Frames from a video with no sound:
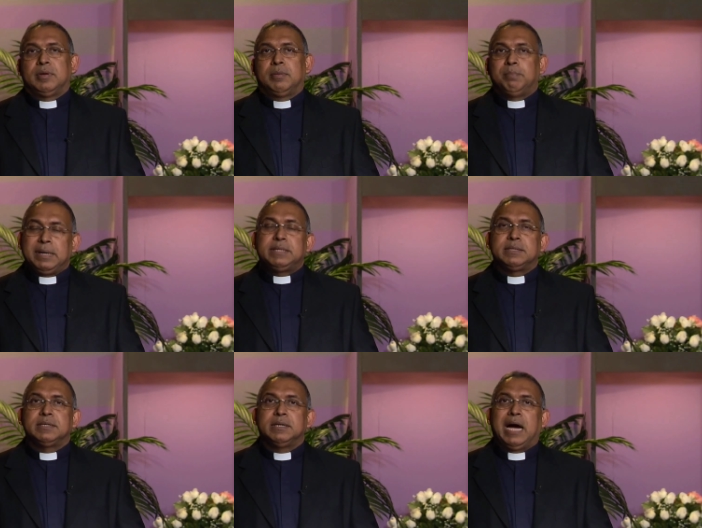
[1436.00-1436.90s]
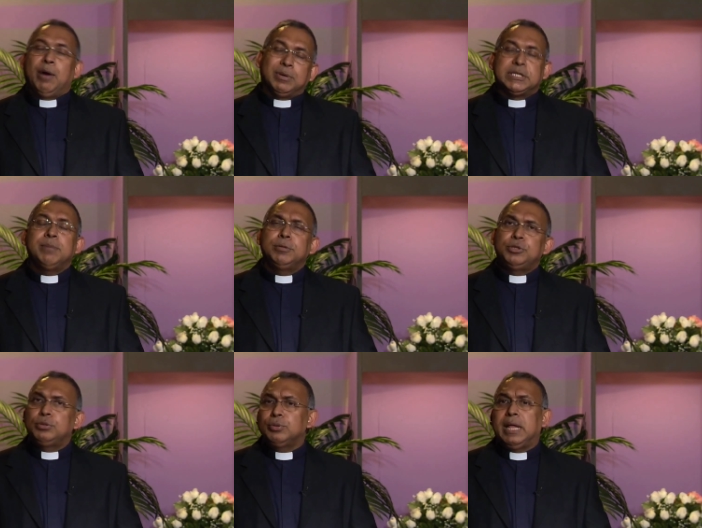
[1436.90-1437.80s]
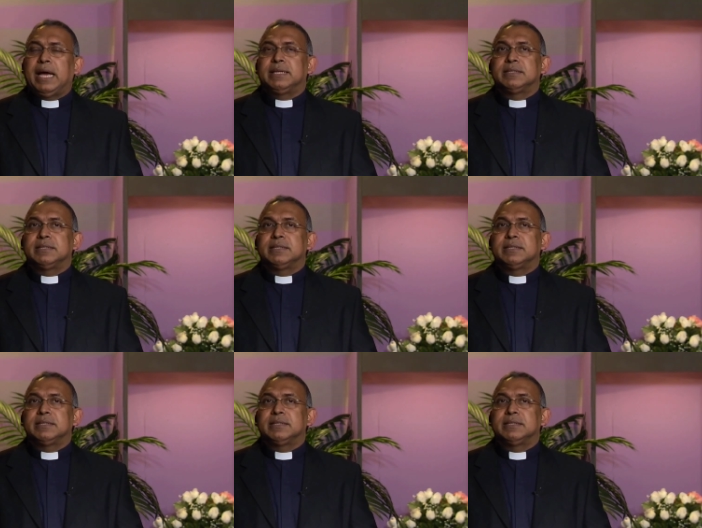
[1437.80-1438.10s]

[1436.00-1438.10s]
but I was able to do that.